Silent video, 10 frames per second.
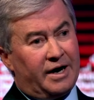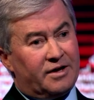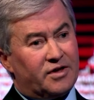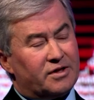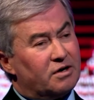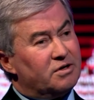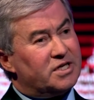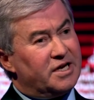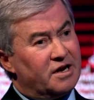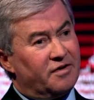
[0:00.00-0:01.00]
I think there
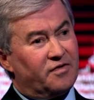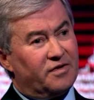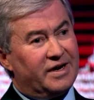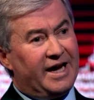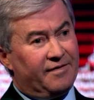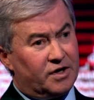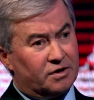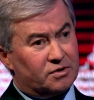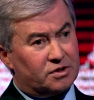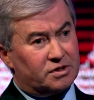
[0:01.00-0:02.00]
is enough
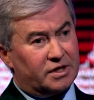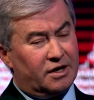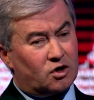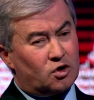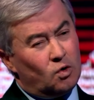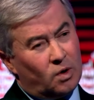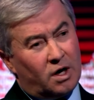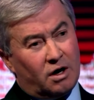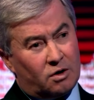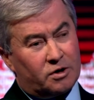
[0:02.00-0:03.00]
evidence in a cool,
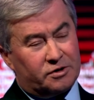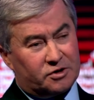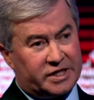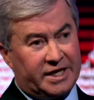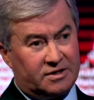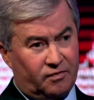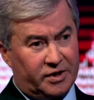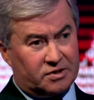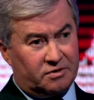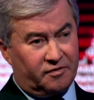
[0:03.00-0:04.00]
hard look at the state of
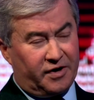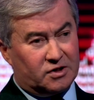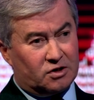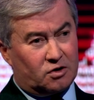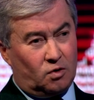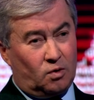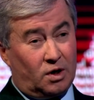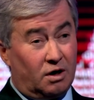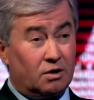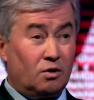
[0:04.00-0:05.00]
Western defence, a cool,
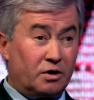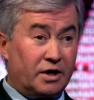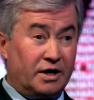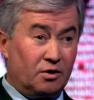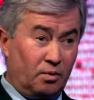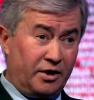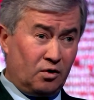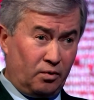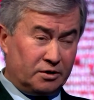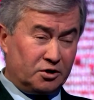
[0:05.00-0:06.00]
hard look at the way
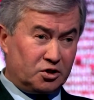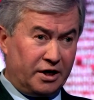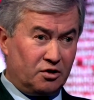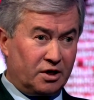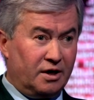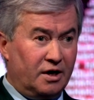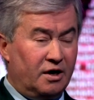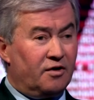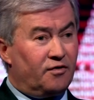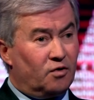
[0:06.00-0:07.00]
the world is changing,
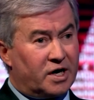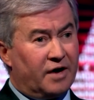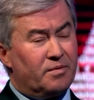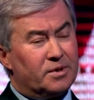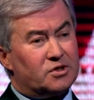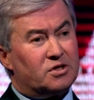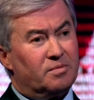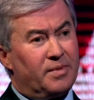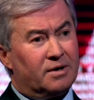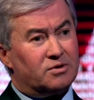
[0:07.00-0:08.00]
for governments
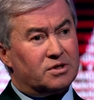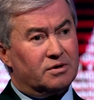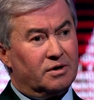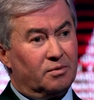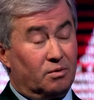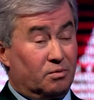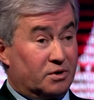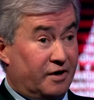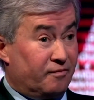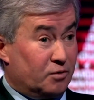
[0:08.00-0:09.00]
to mount
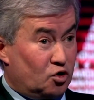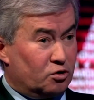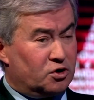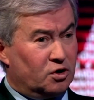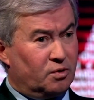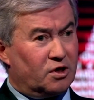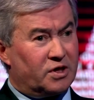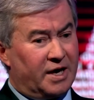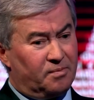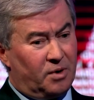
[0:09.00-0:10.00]
what government should do, which
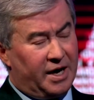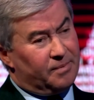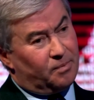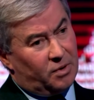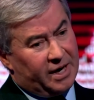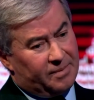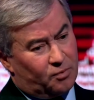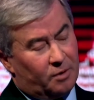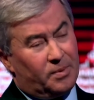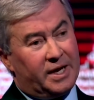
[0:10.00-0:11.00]
is a
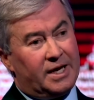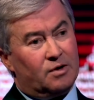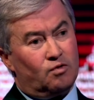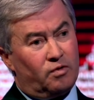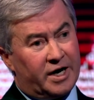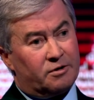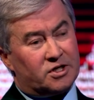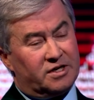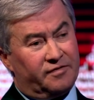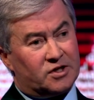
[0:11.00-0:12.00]
properly
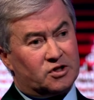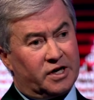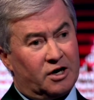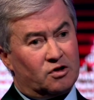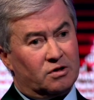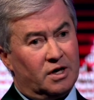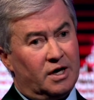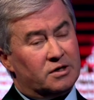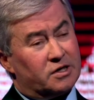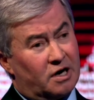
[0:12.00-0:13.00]
rigorous investigation,
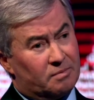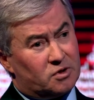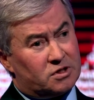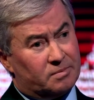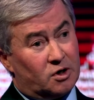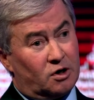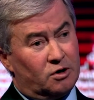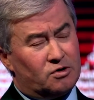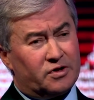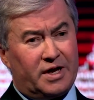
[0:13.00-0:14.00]
to come to some
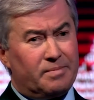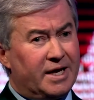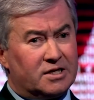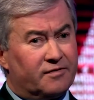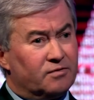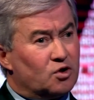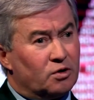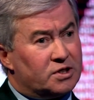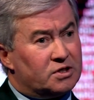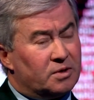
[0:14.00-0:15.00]
conclusions and then make different
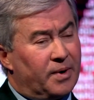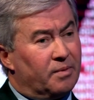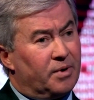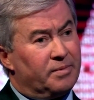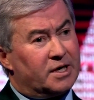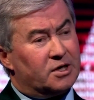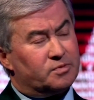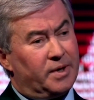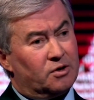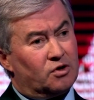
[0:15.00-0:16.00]
choices about public
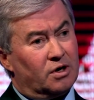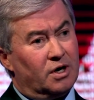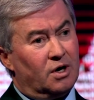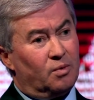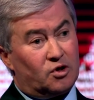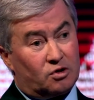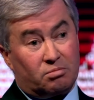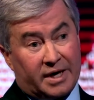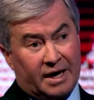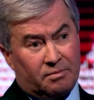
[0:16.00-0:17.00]
expenditure, which
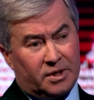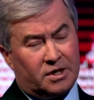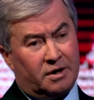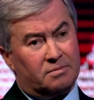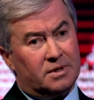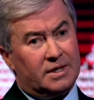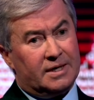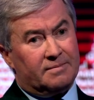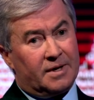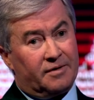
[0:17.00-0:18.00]
can be done.
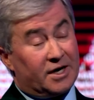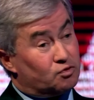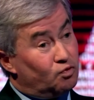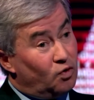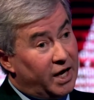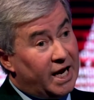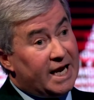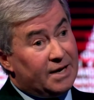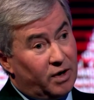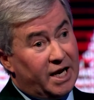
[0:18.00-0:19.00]
Now, that's
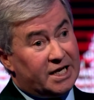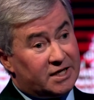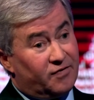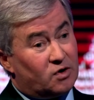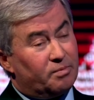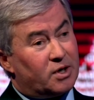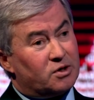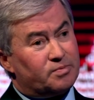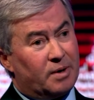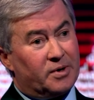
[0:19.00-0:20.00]
really, really difficult
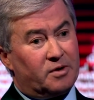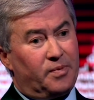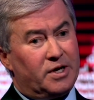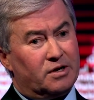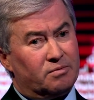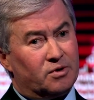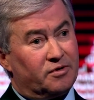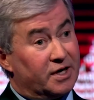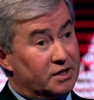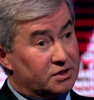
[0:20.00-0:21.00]
because public opinion will
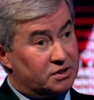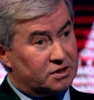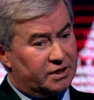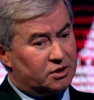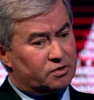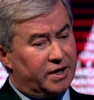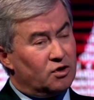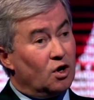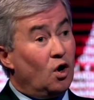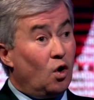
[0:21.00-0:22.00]
think it's slightly
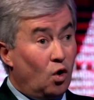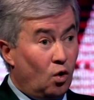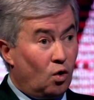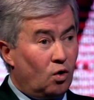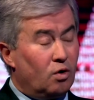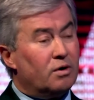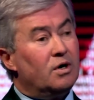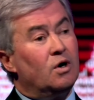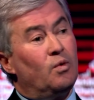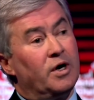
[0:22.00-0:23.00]
strange, or
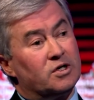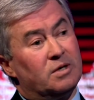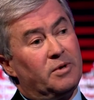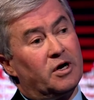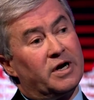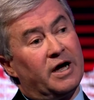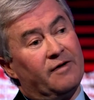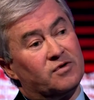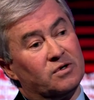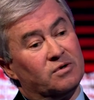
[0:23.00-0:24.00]
we are simply going to
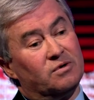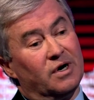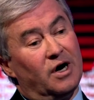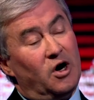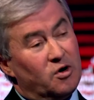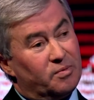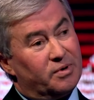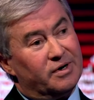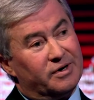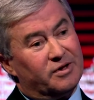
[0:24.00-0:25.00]
have to hope
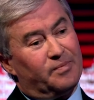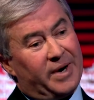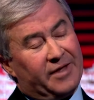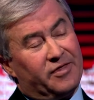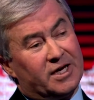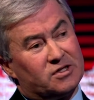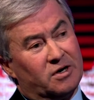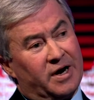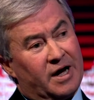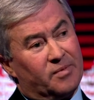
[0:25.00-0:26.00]
that bad things
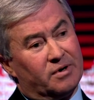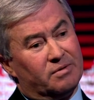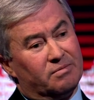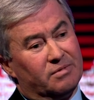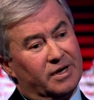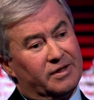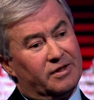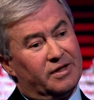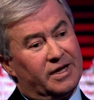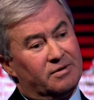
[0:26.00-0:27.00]
don't happen,
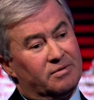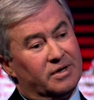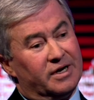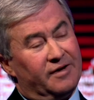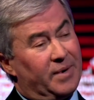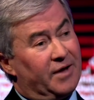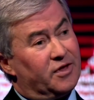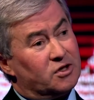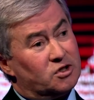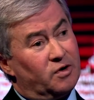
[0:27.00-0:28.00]
and then if
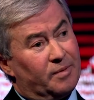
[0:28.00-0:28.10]
bad things do happen...